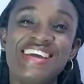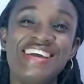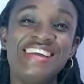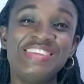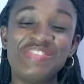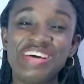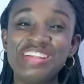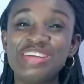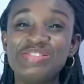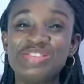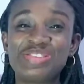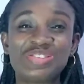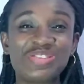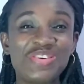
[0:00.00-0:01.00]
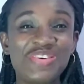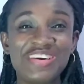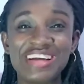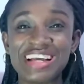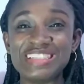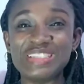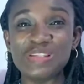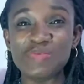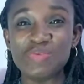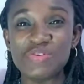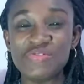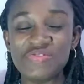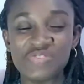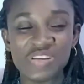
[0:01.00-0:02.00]
he's a man of strong and
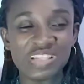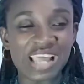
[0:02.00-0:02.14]
stubborn faith.